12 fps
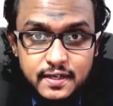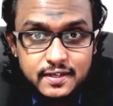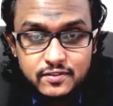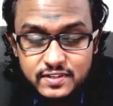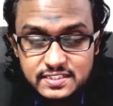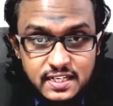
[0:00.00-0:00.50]

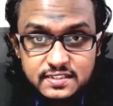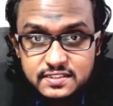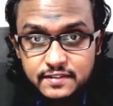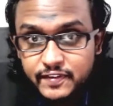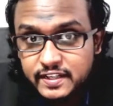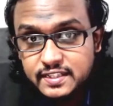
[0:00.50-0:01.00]
results
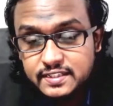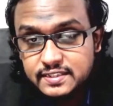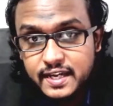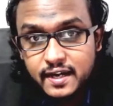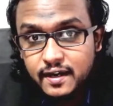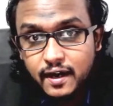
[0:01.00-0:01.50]
affecting
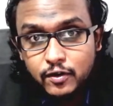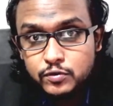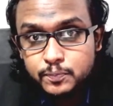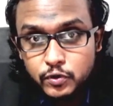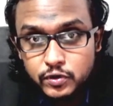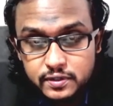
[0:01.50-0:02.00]
their
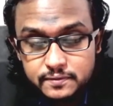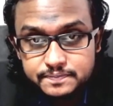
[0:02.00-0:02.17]
output.